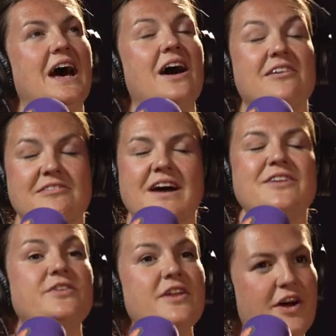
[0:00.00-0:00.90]
Oh
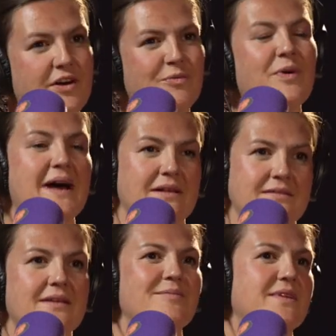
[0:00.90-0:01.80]
no.
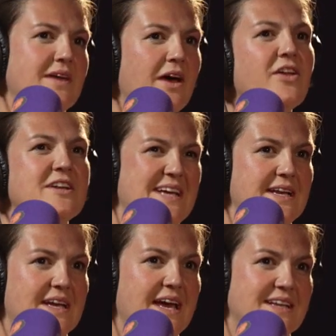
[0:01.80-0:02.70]
Well, on a
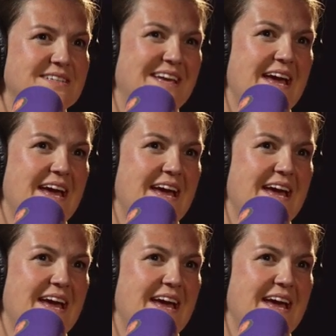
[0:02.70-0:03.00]
technicality,